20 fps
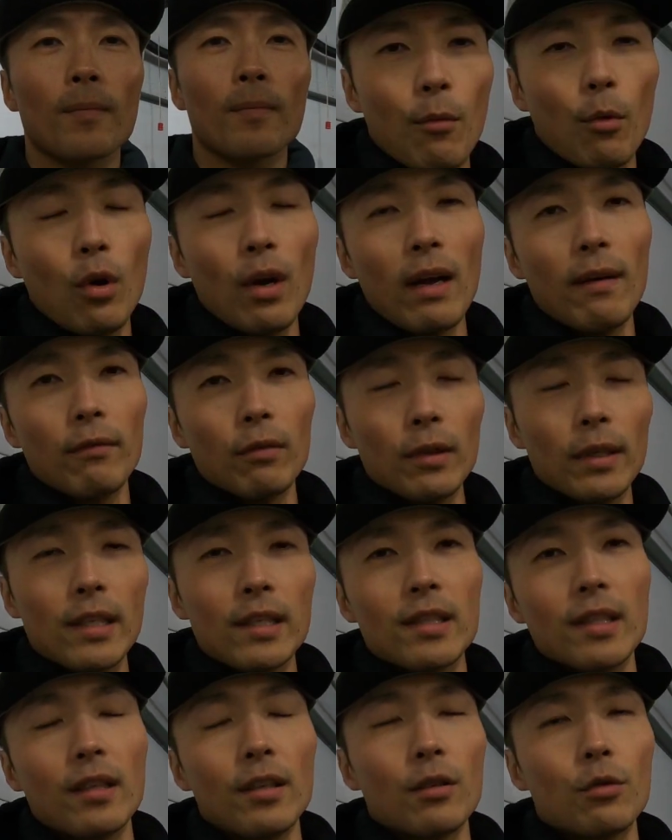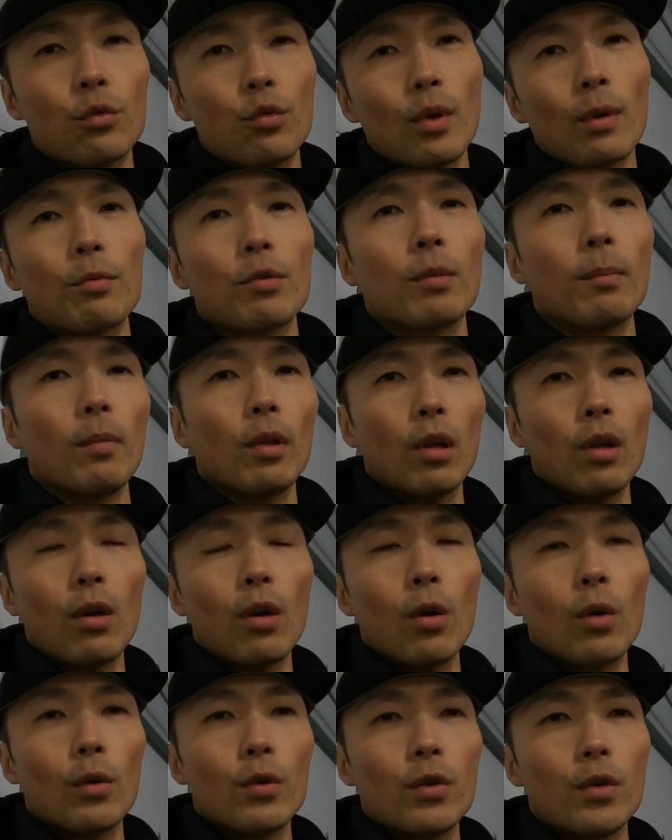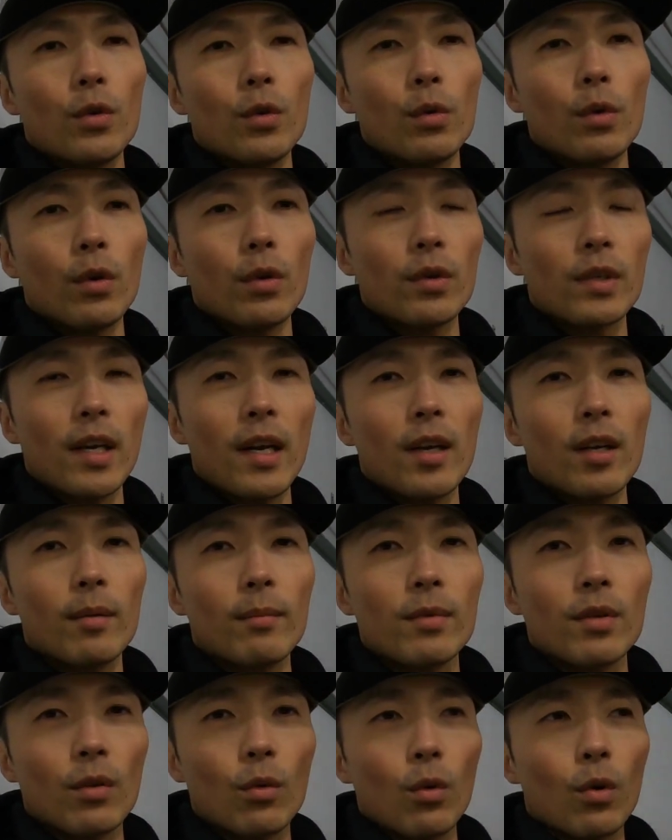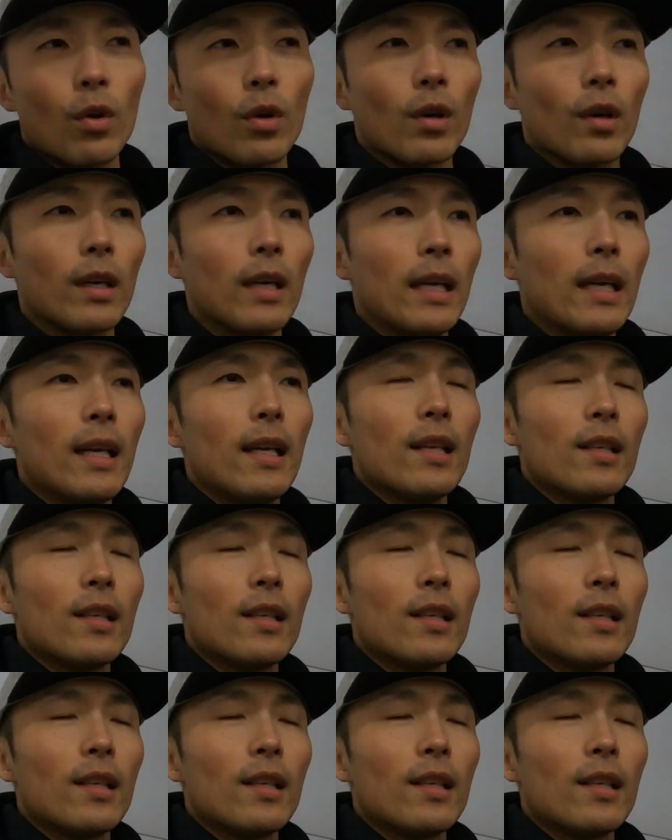I will have links in the description below to those items or